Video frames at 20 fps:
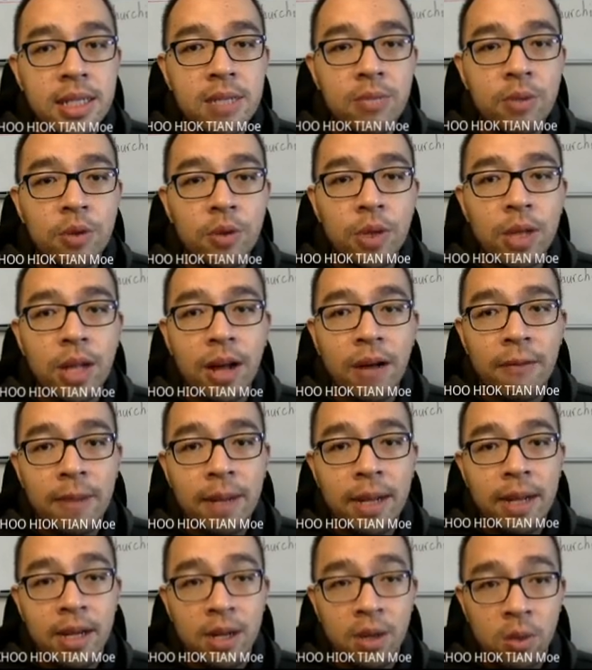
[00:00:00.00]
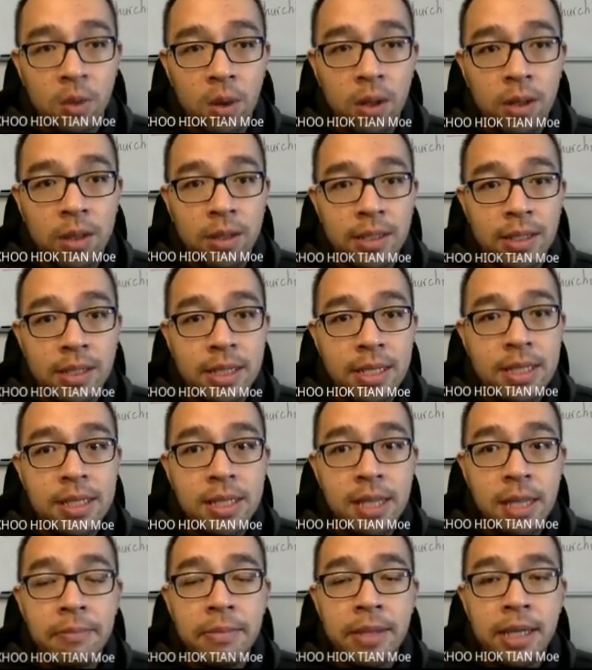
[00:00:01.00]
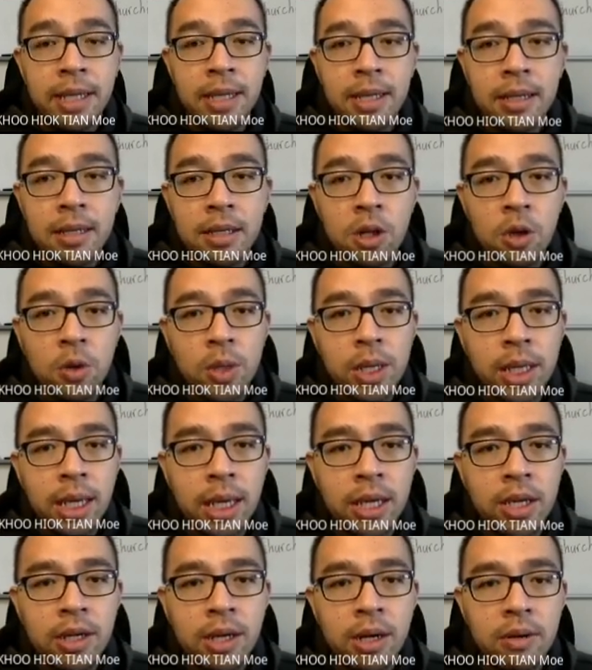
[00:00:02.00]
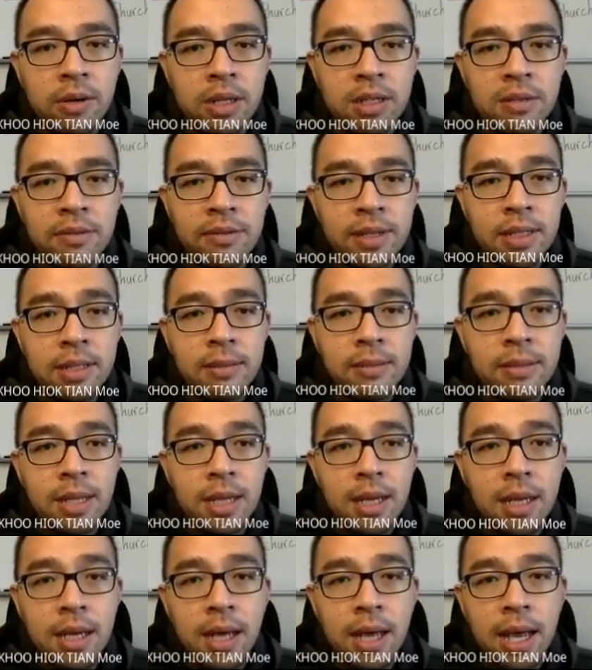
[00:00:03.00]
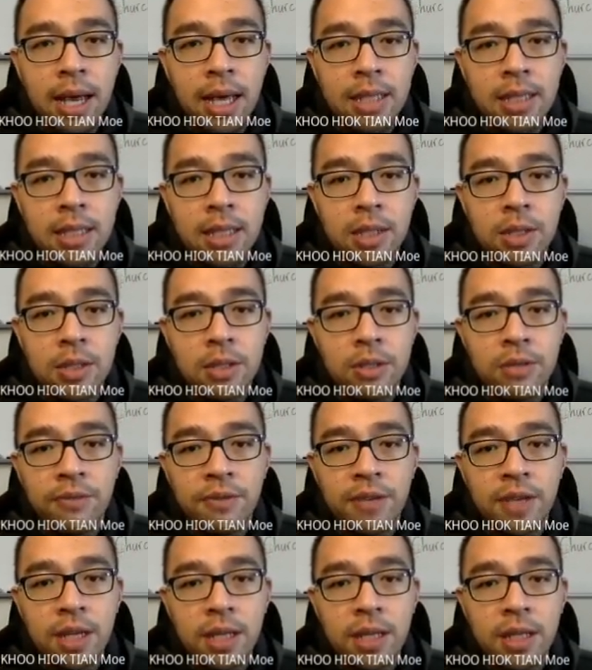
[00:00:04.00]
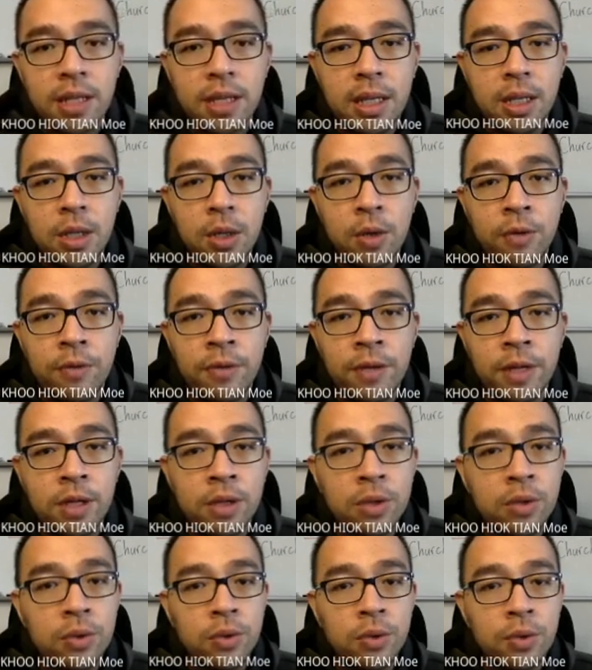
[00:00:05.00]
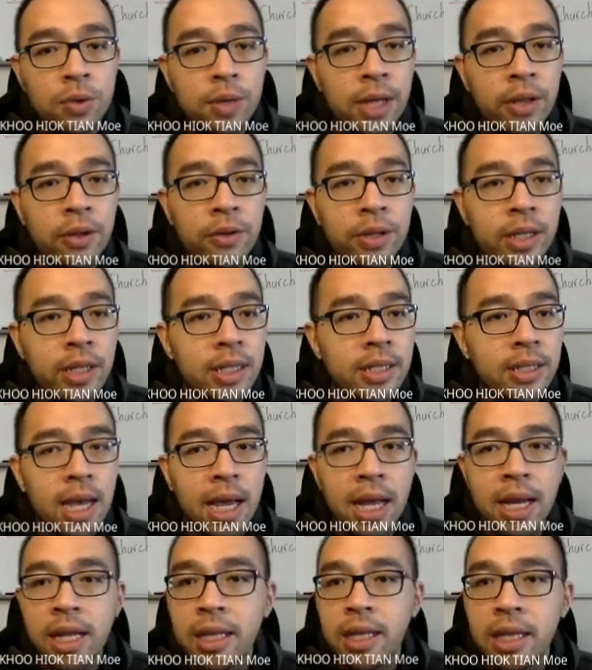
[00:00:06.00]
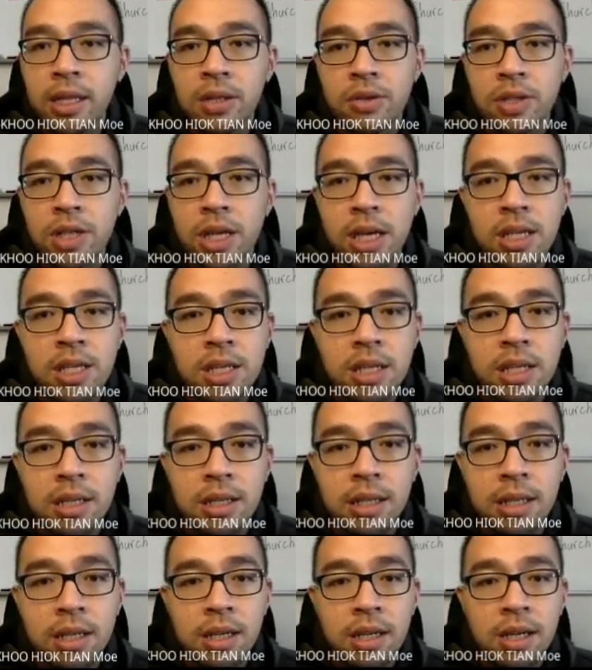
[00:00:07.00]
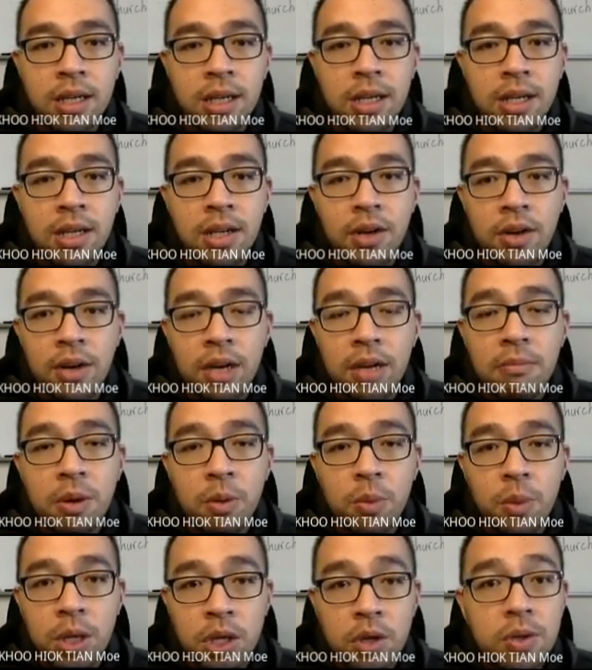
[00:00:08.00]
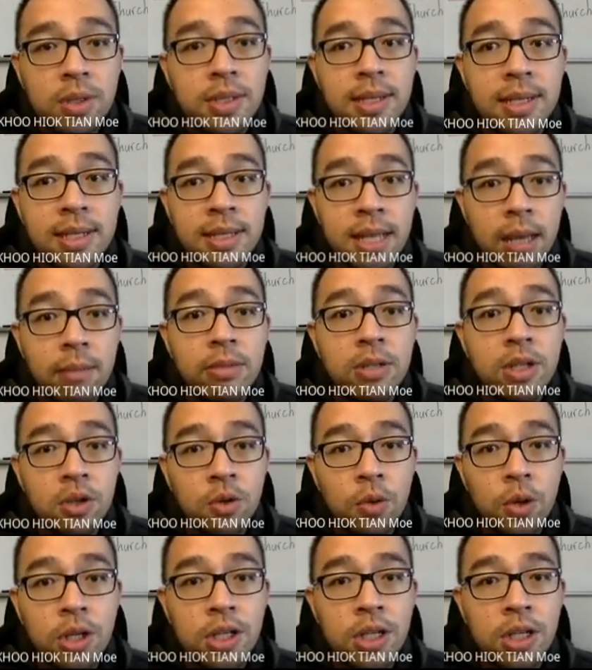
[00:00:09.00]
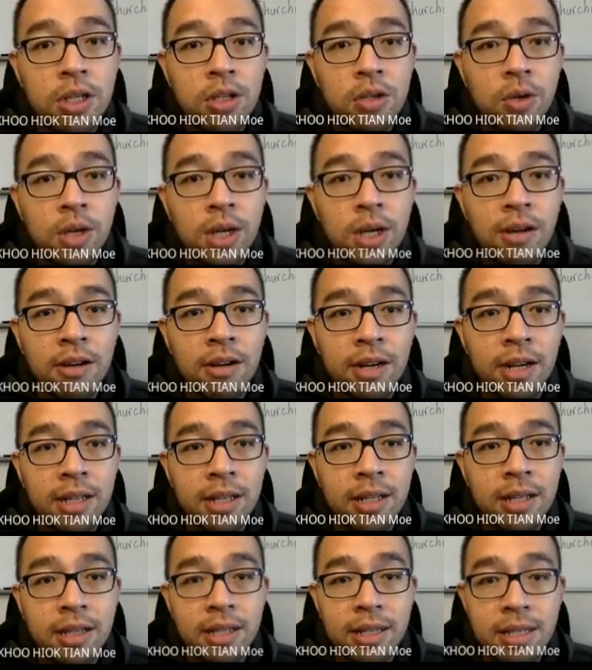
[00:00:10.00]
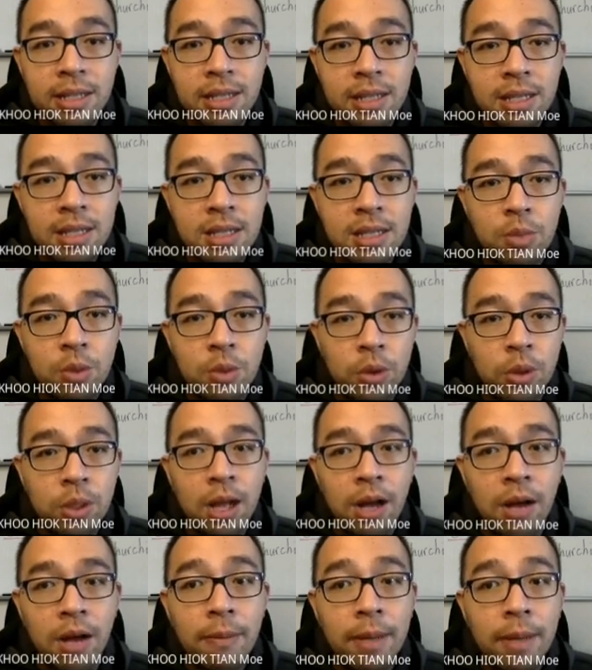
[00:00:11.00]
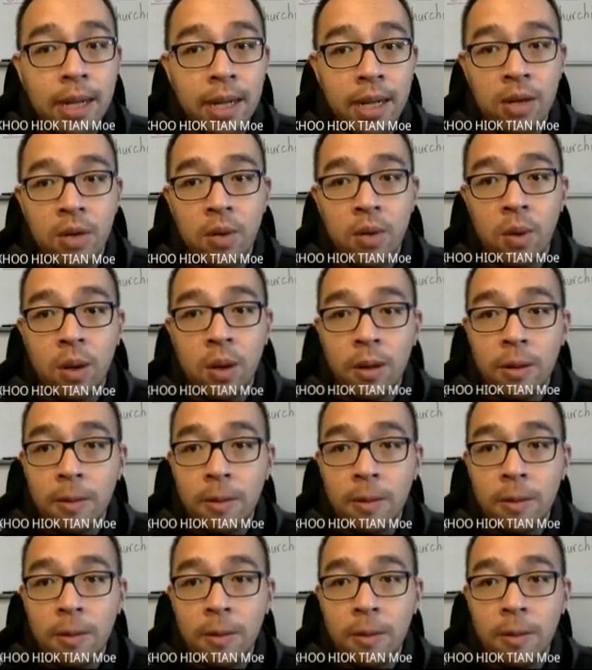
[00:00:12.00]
between Ahmad and the wall? Same thing. Chloe, can you count this, please? S equals to Vt over 2. I don't think there's anything to change here. Okay, but we use the same situation to calculate the distance between Ahmad and the wall.